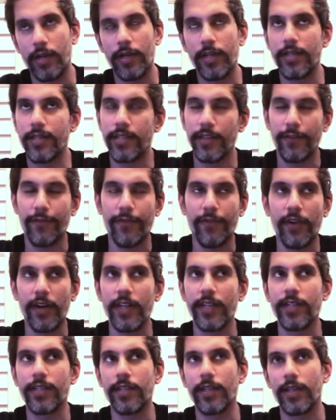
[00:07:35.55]
a
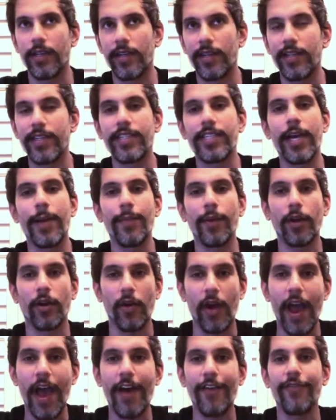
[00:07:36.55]
different
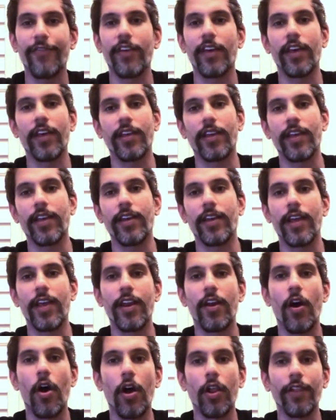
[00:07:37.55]
demographic
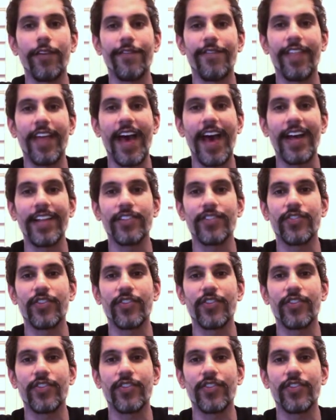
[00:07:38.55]
and all of that.